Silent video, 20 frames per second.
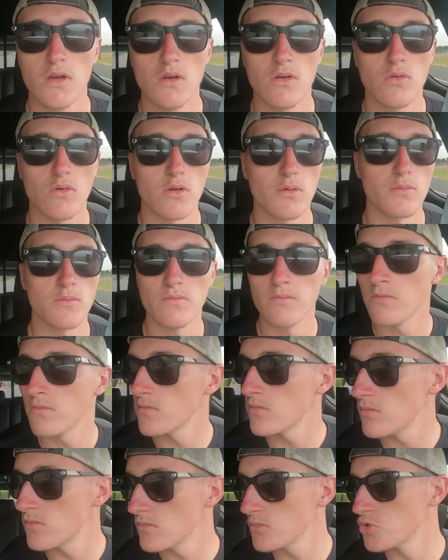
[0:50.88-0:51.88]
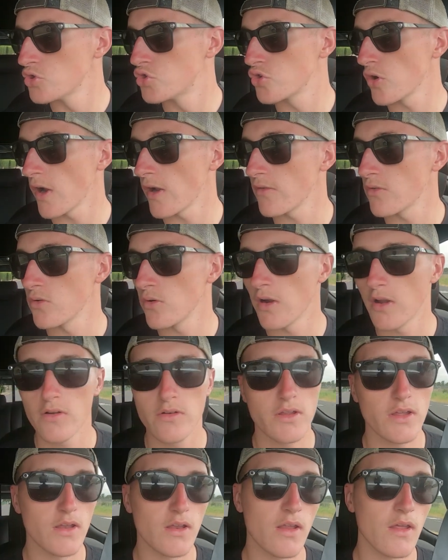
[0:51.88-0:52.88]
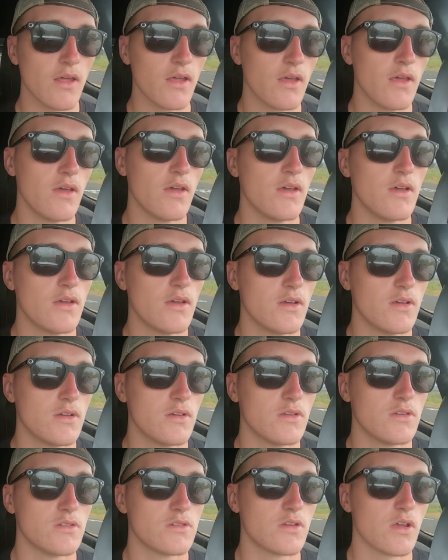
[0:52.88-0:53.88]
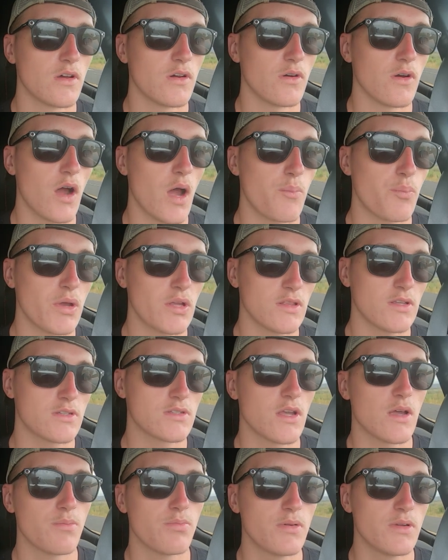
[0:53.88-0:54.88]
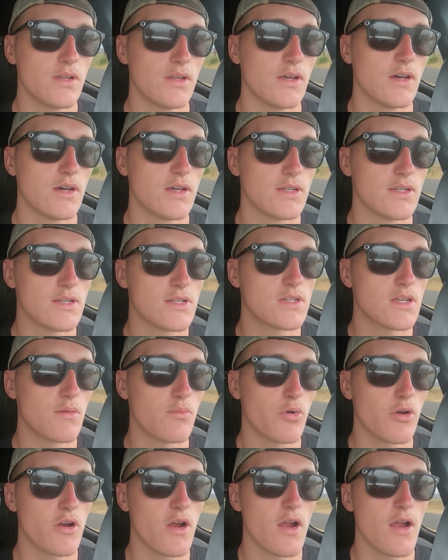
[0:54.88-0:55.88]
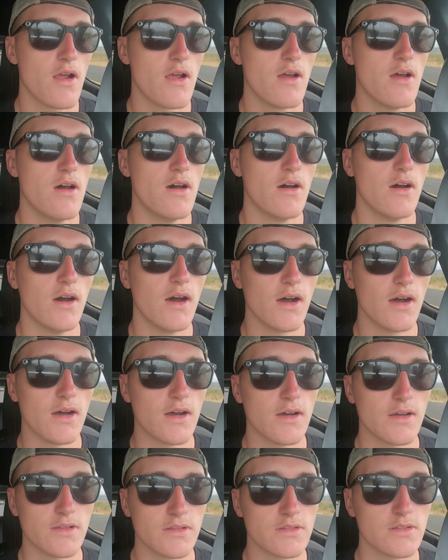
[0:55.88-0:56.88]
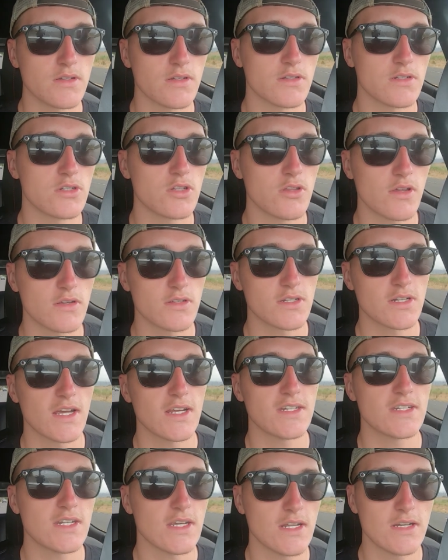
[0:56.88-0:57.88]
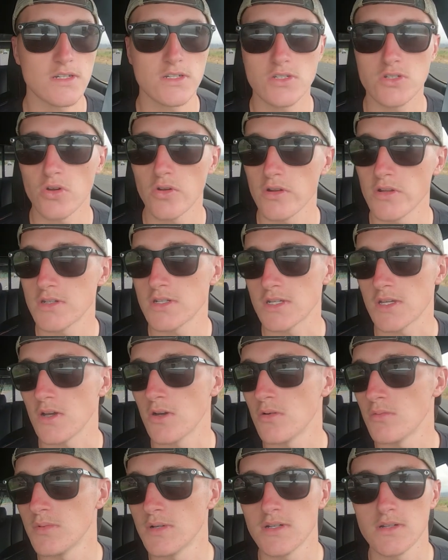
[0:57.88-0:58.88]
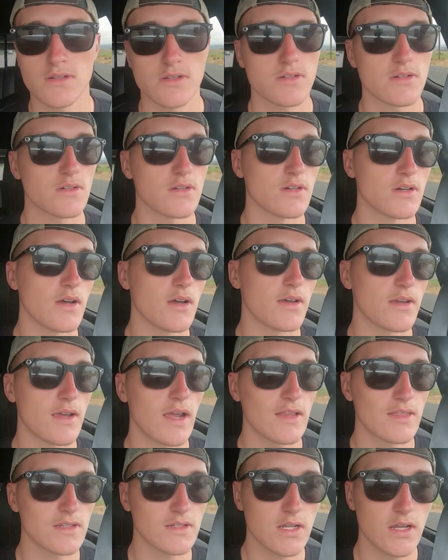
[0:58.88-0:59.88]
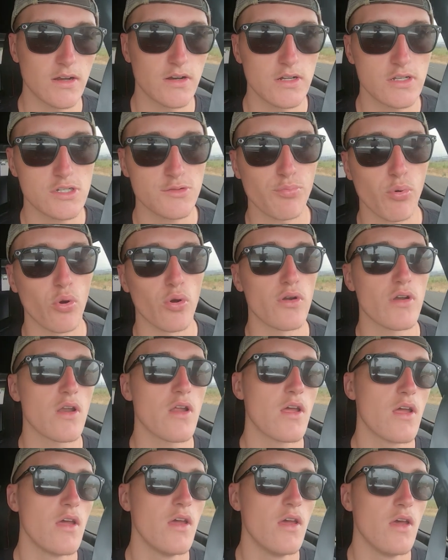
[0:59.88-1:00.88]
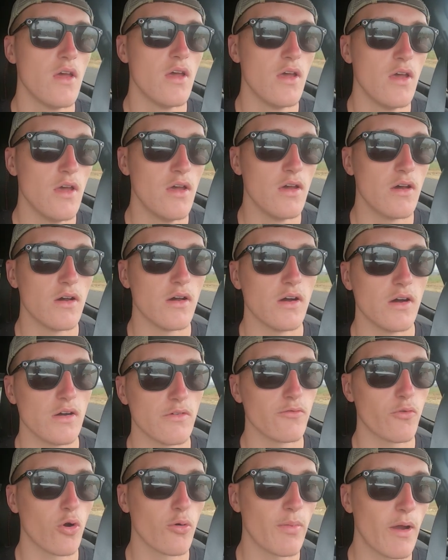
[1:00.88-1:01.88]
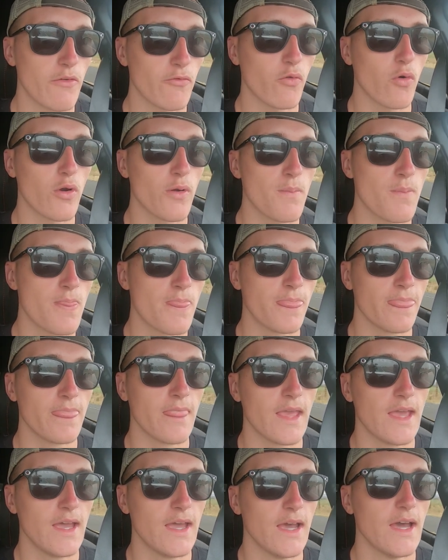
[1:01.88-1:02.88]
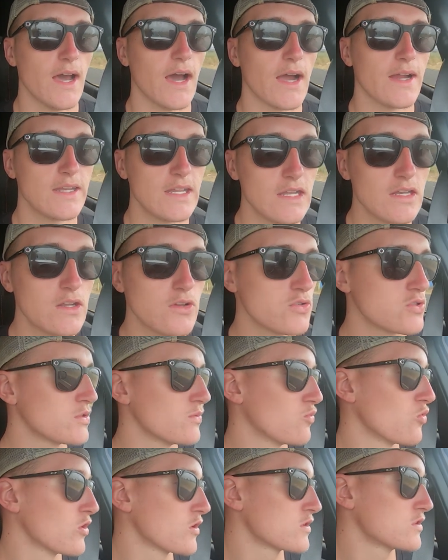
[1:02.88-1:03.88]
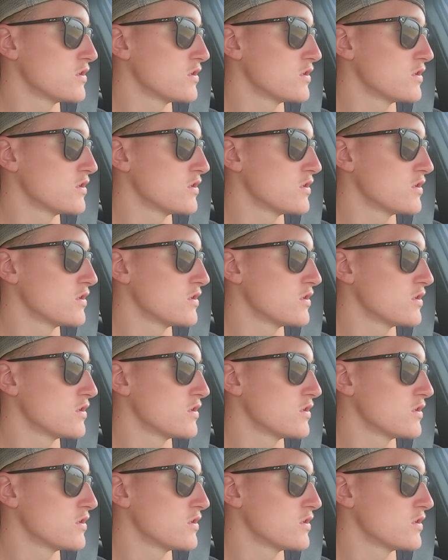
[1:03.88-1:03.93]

what I'm driving around in. So I picked this up in December. It's a 2019 Toyota Tacoma. I got the TRD Sport 4x4. I did do some work